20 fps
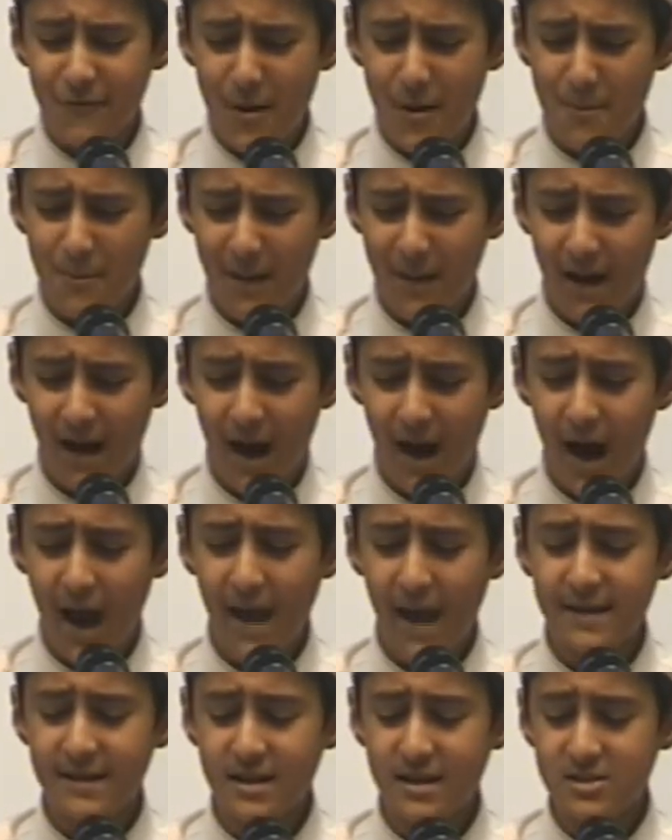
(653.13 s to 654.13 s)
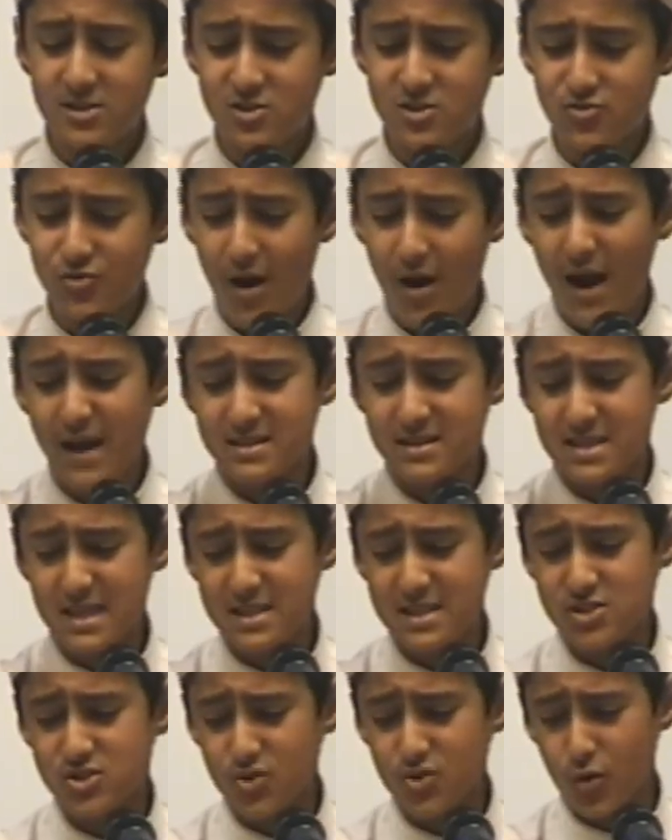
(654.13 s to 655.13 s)
behind and strikes his
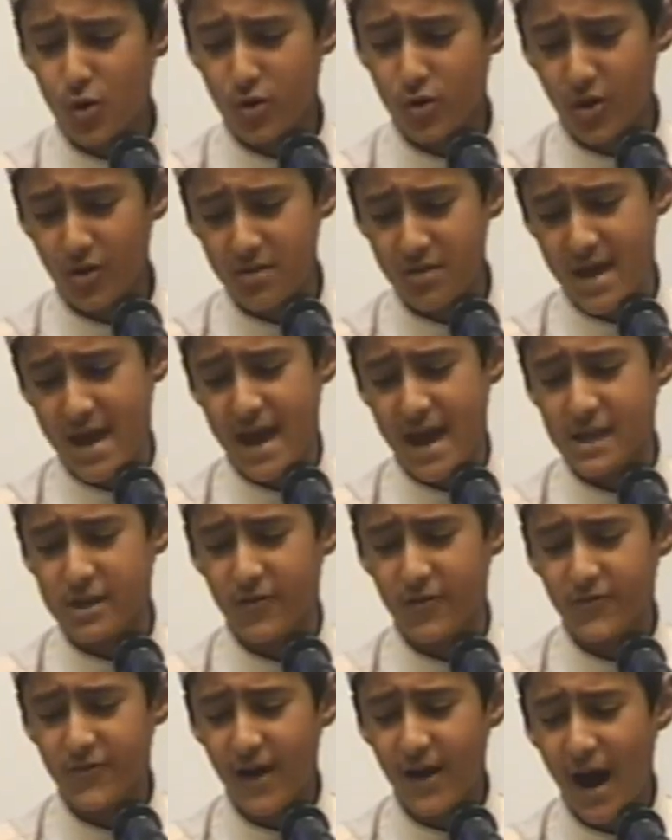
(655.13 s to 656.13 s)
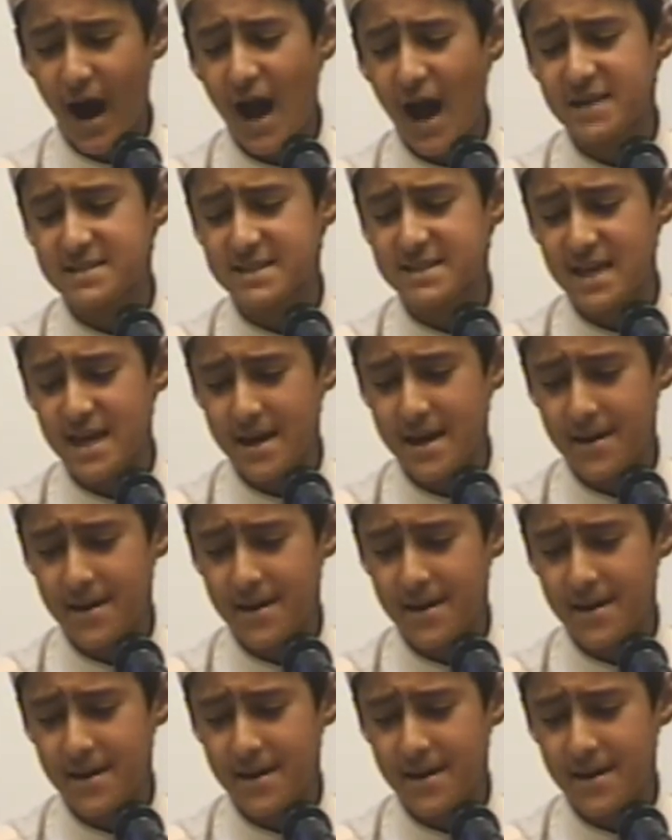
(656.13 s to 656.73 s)
sword on the head of Qasim.